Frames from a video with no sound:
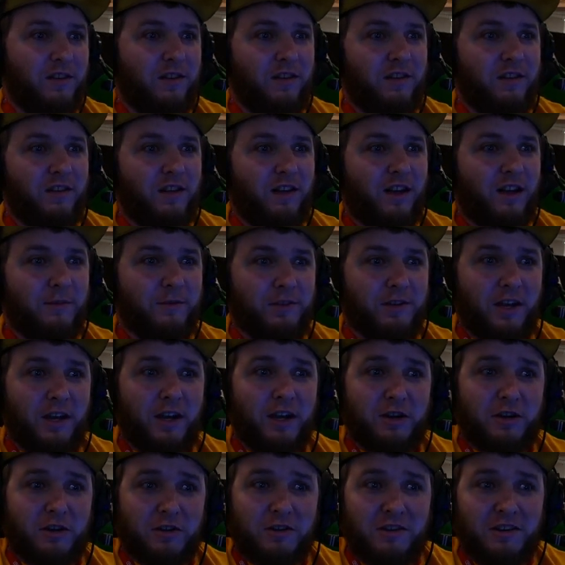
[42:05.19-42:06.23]
I'm
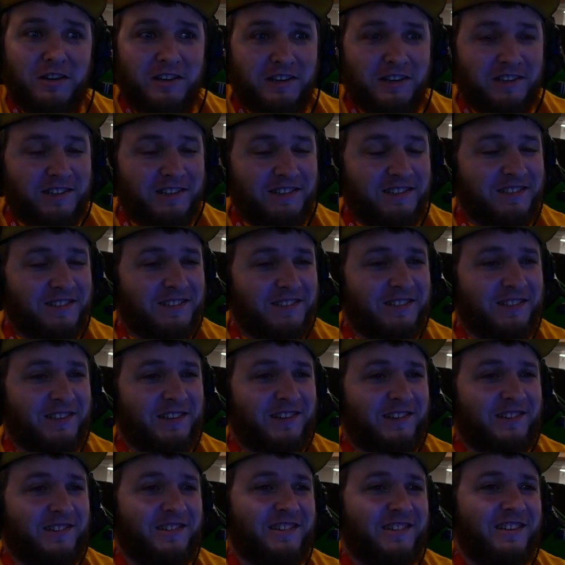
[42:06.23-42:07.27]
tired.
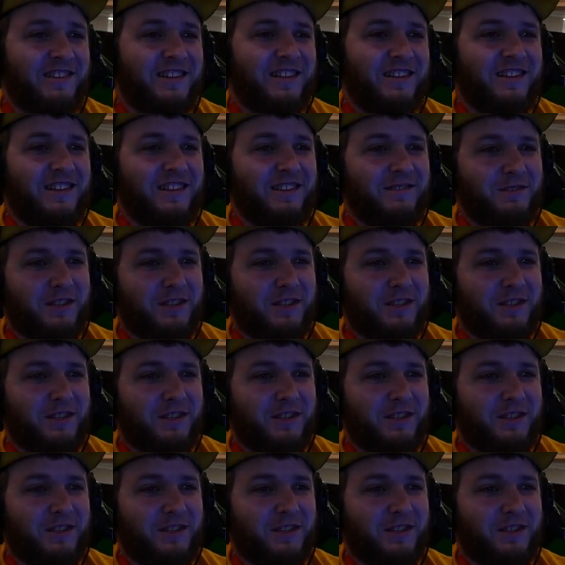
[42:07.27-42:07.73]
So I'm